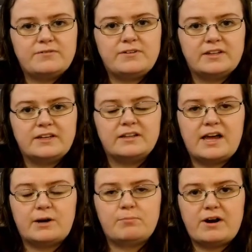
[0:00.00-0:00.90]
feeling a
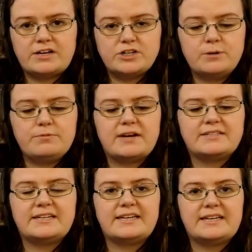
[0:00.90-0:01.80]
lot of pressure
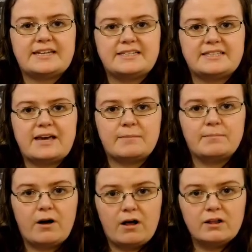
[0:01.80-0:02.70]
pressing against
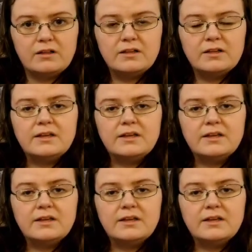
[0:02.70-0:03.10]
that ball,